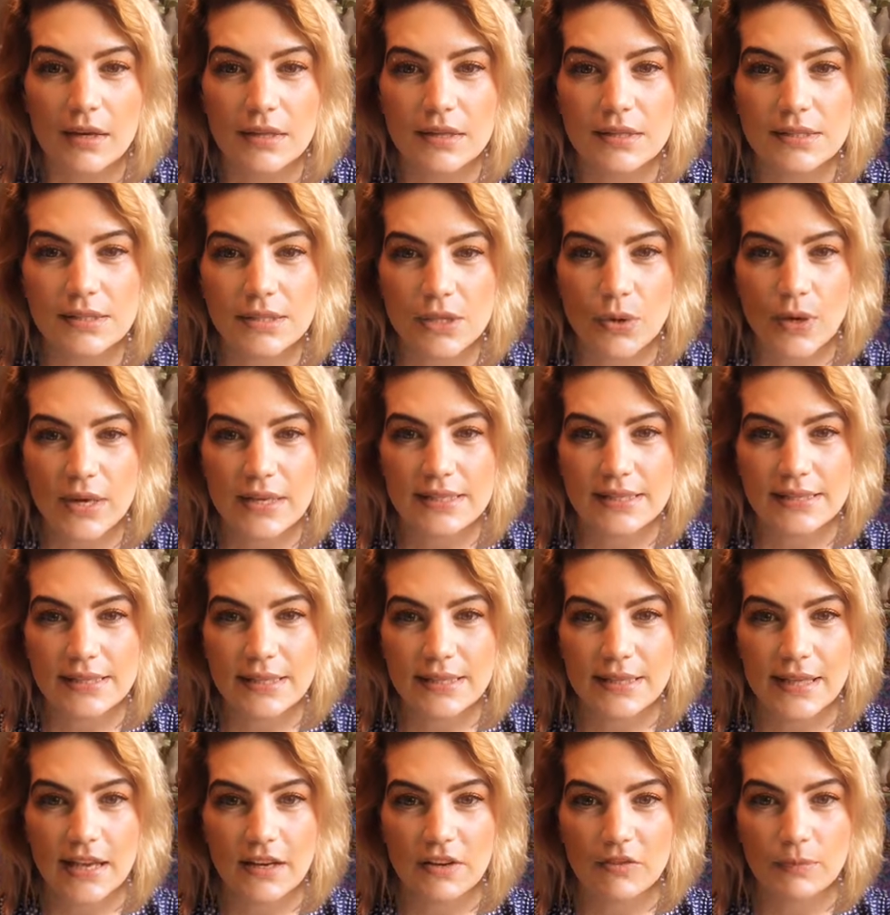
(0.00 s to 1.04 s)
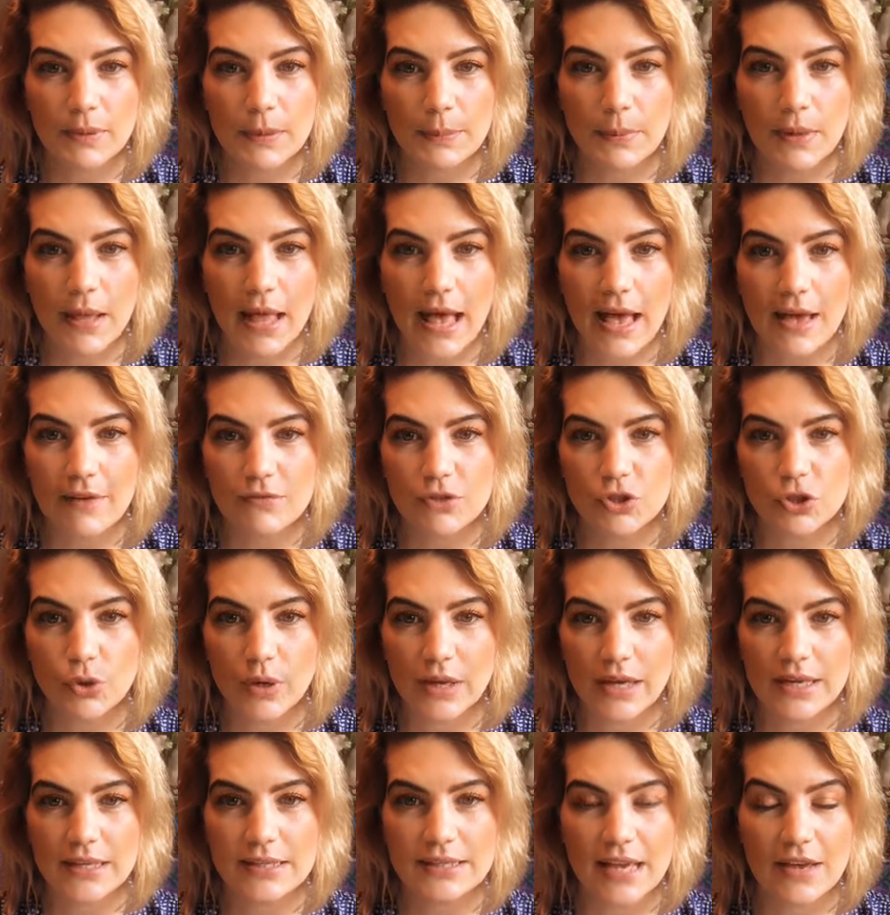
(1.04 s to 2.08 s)
So I see a lot of people have
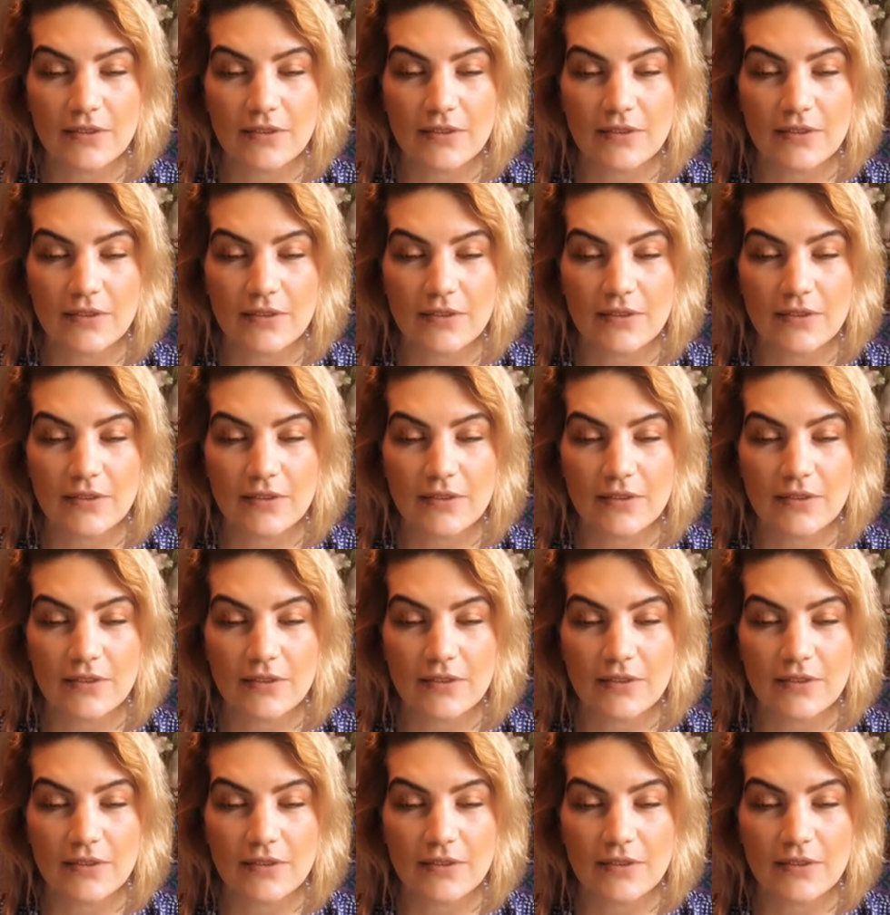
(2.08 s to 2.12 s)
joined.